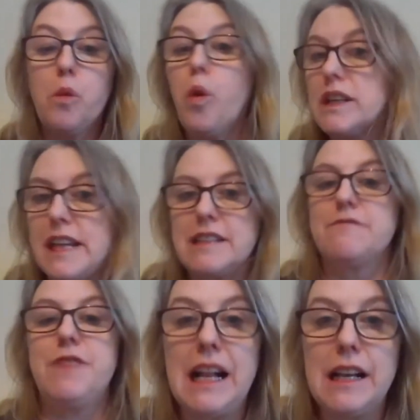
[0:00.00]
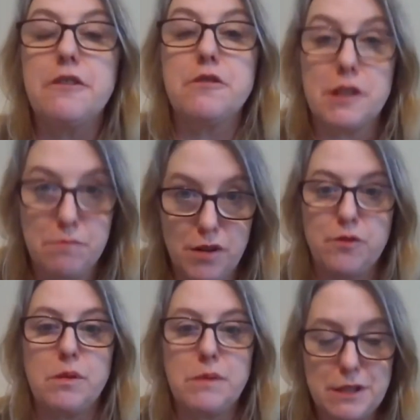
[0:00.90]
what gets valued in
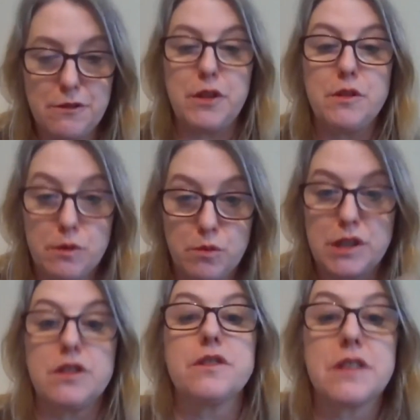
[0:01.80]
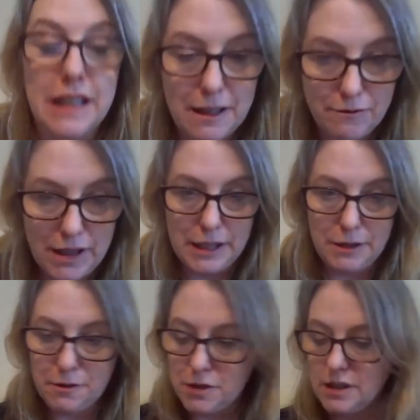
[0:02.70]
performance reviews and what doesn't get
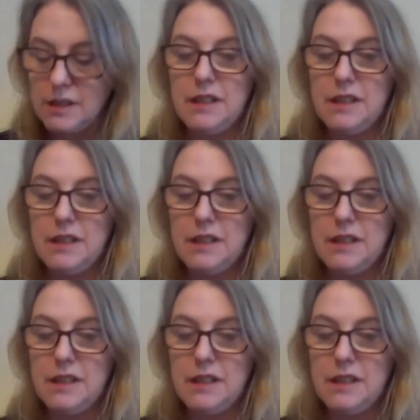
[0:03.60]
valued,